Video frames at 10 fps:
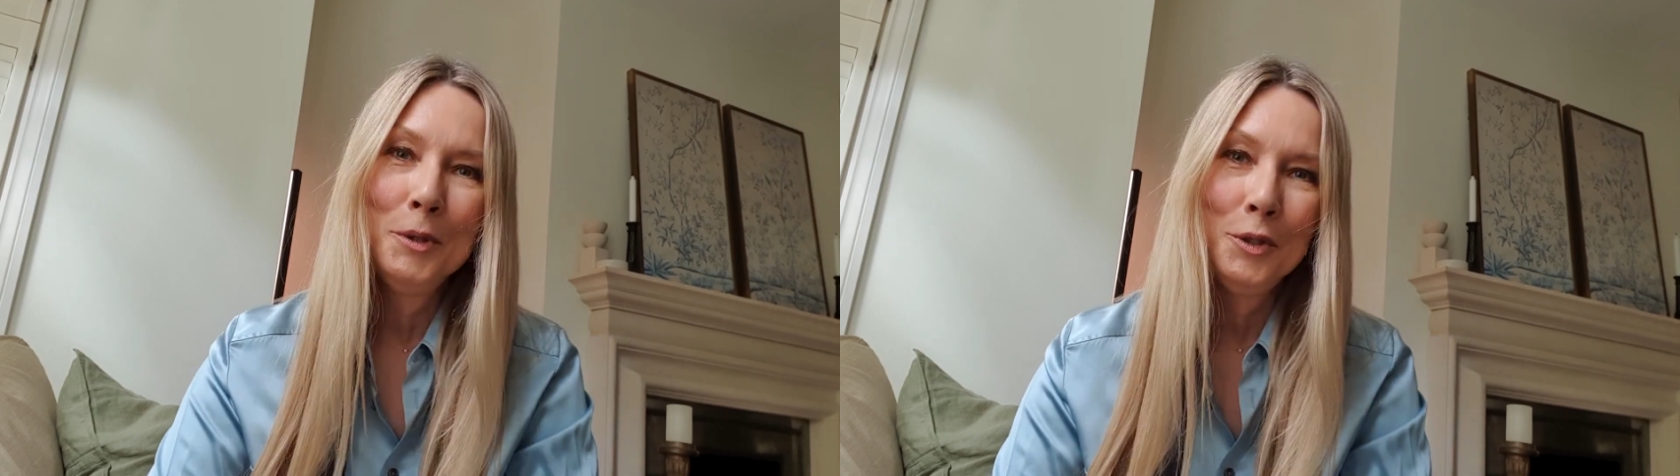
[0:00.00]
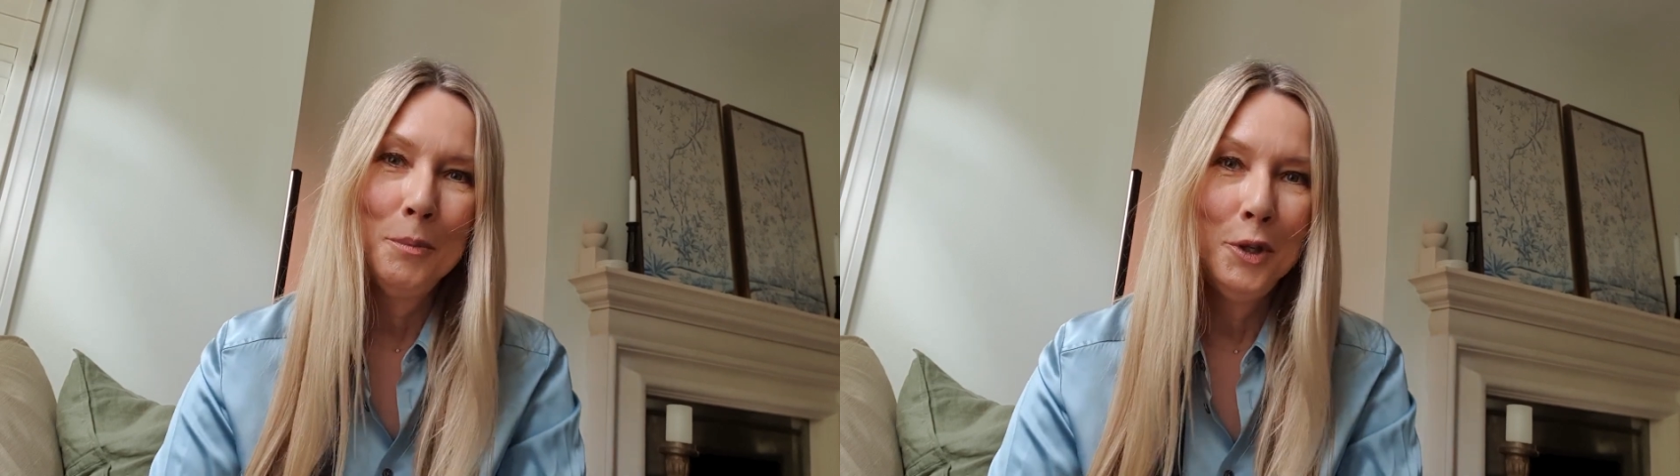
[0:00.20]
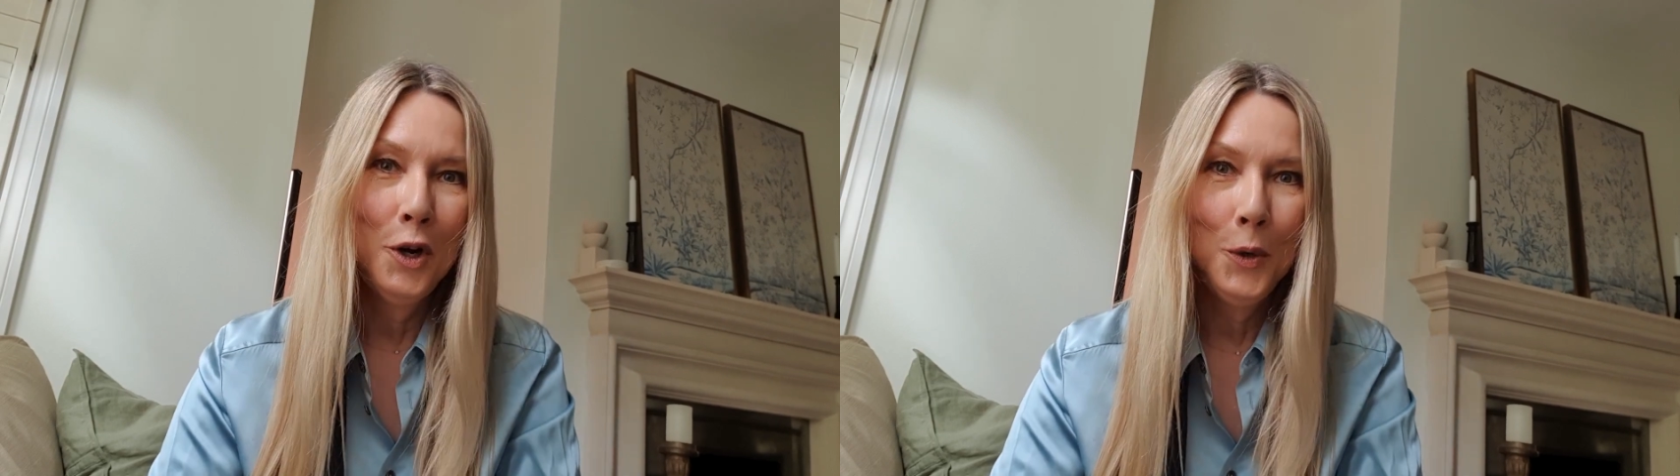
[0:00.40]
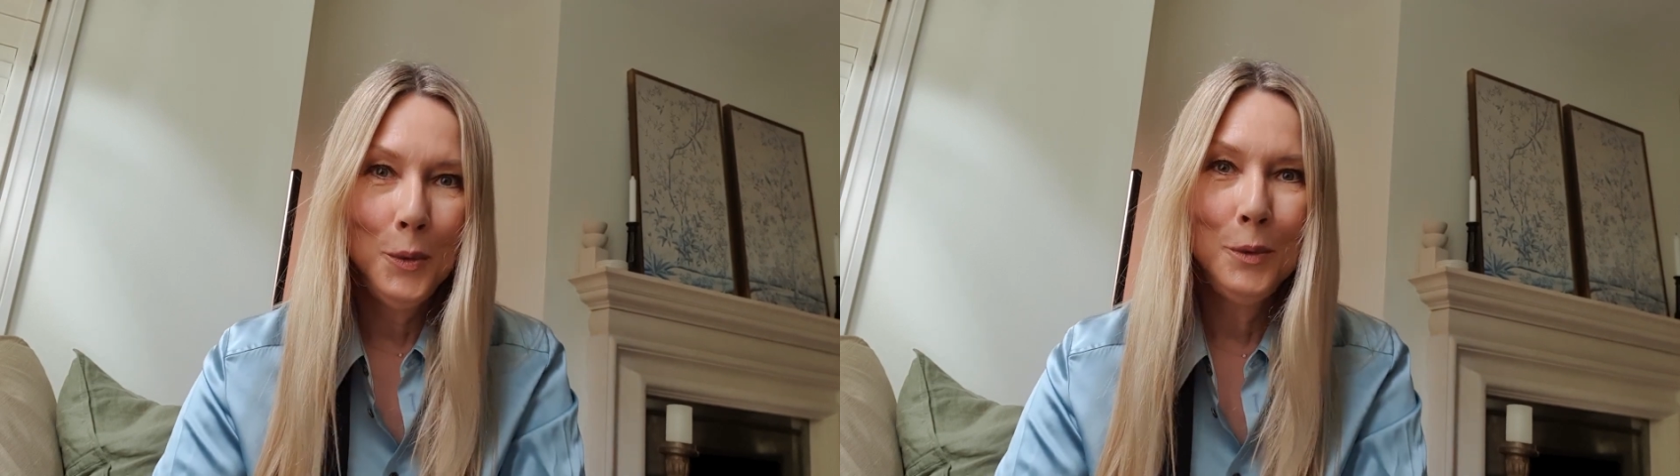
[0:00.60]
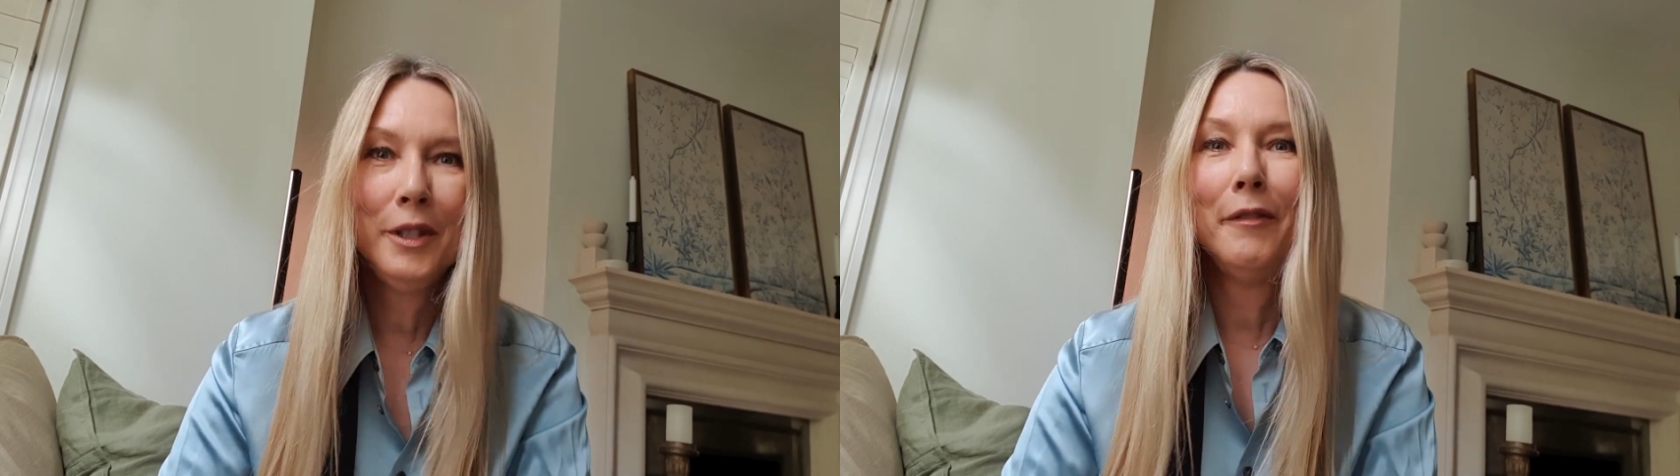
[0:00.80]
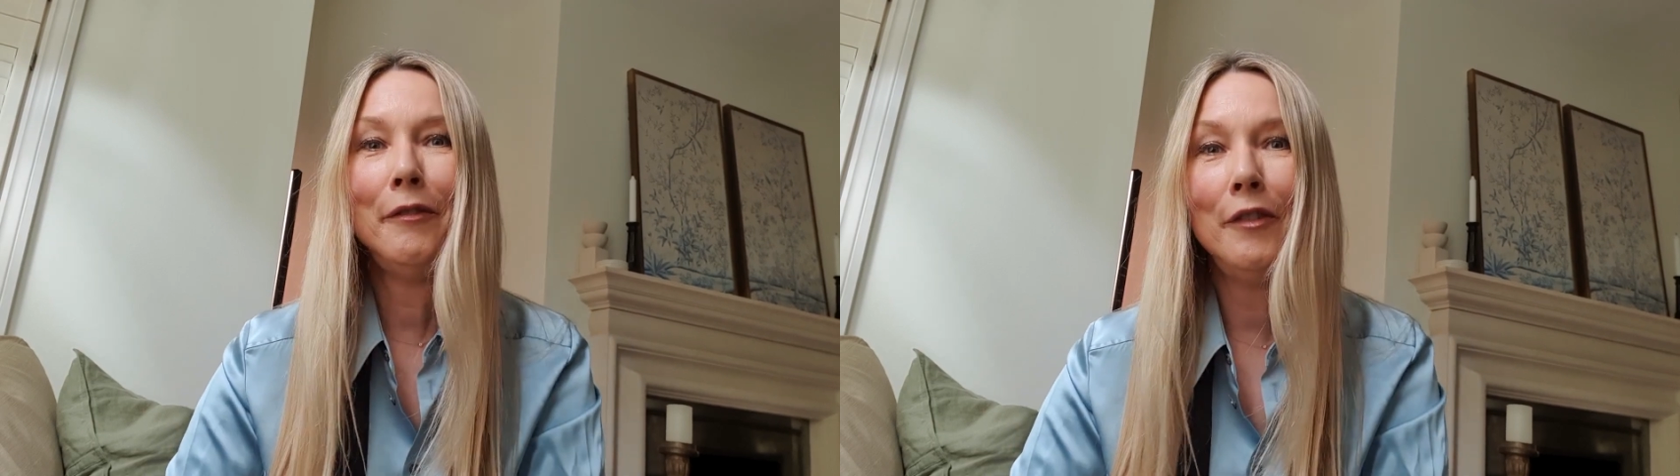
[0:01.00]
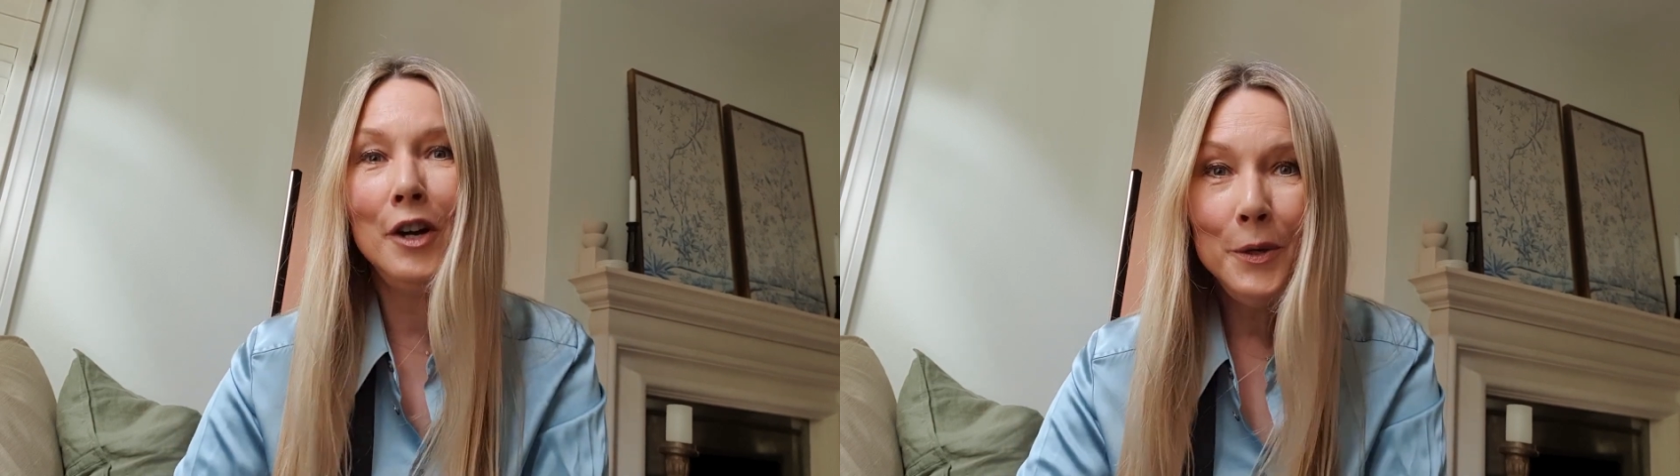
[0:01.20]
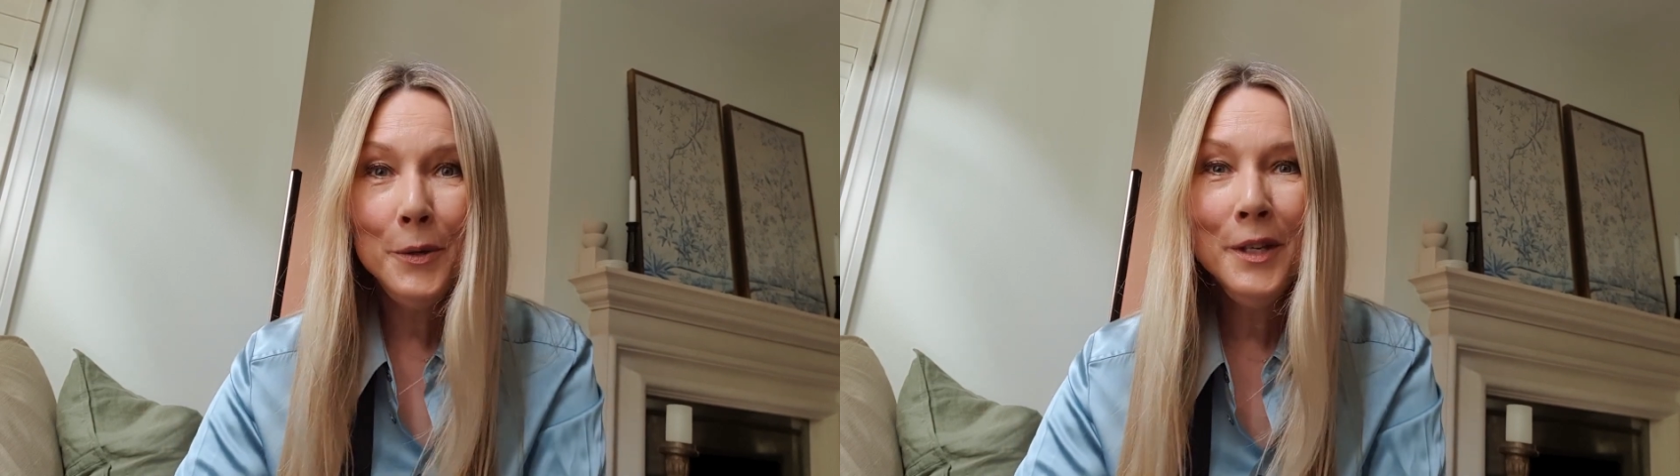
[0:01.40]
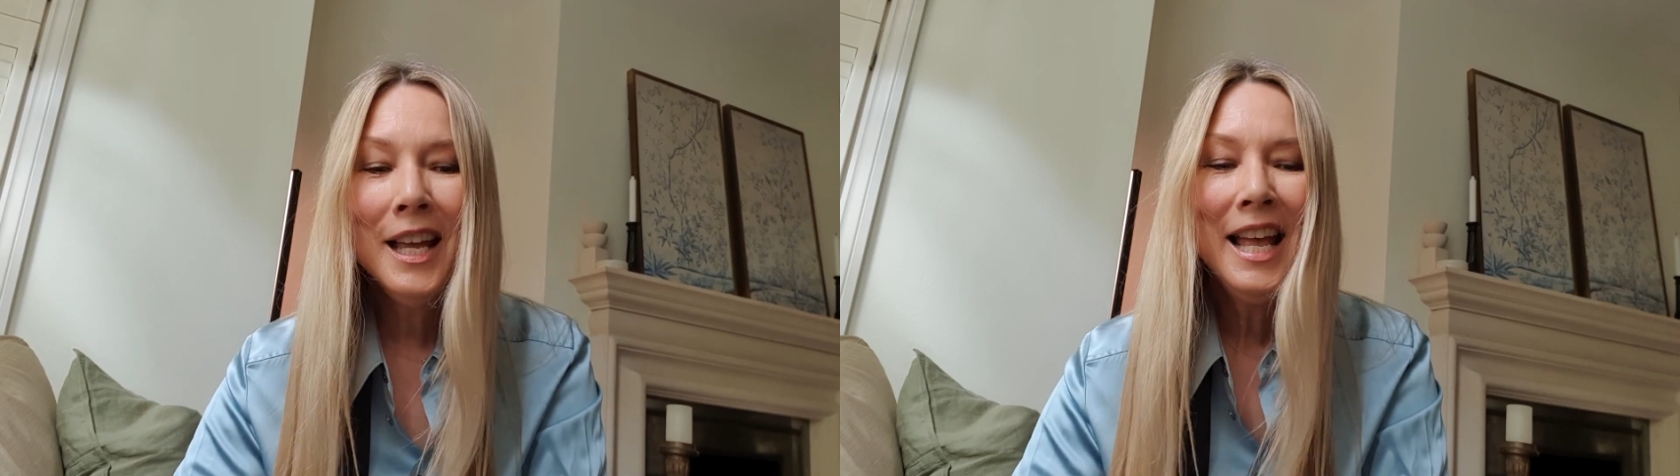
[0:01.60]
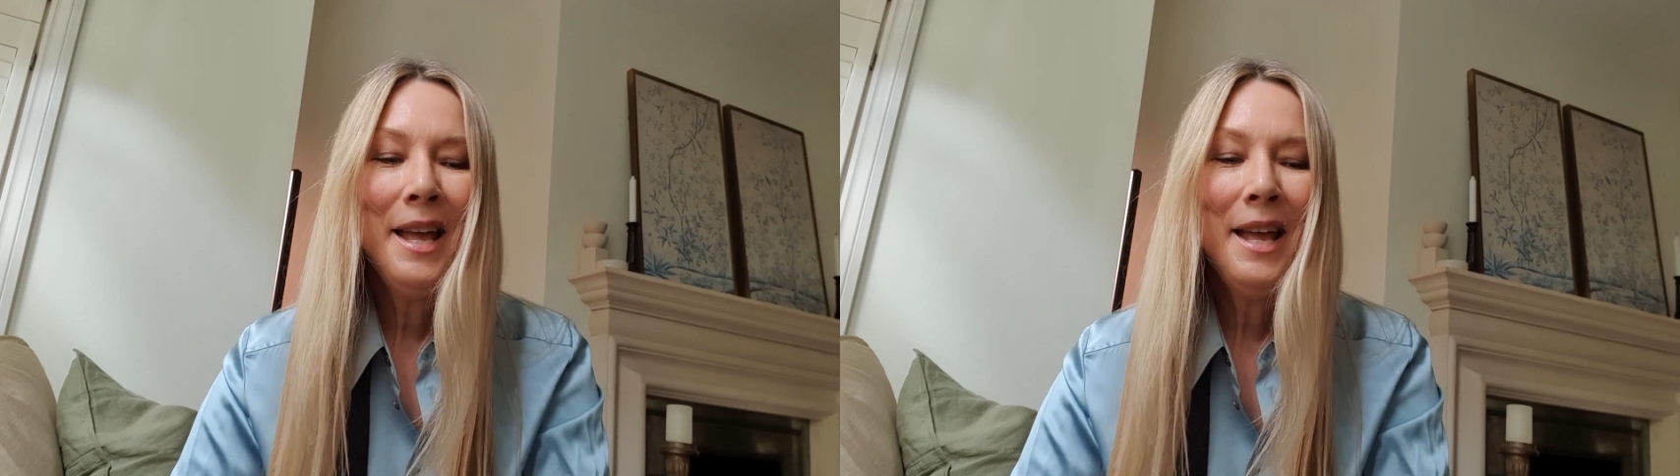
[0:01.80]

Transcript: super old phone,